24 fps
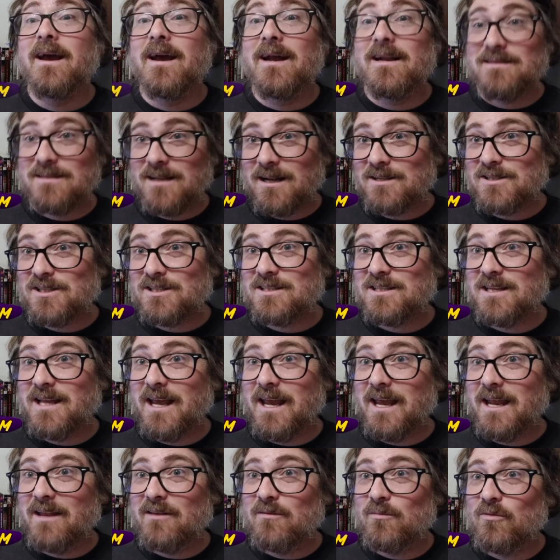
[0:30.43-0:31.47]
It's not just an
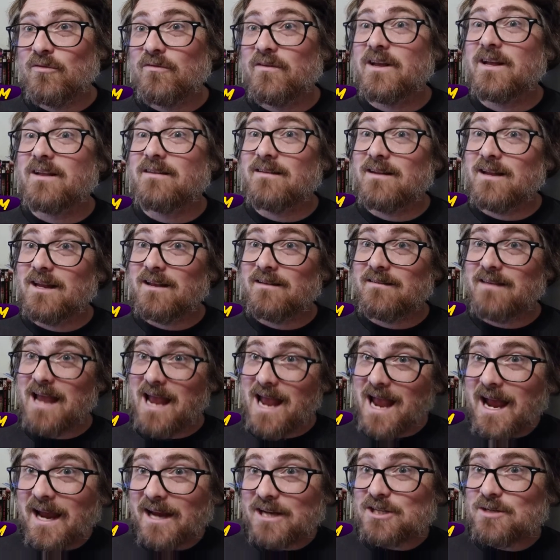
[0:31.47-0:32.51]
80s movie, it's an 80s
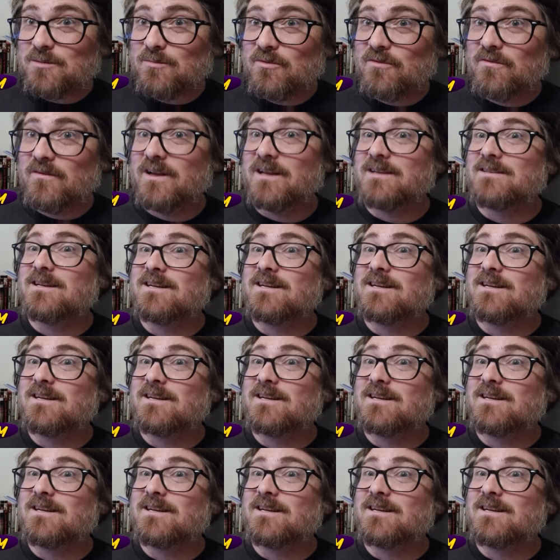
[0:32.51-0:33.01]
action movie.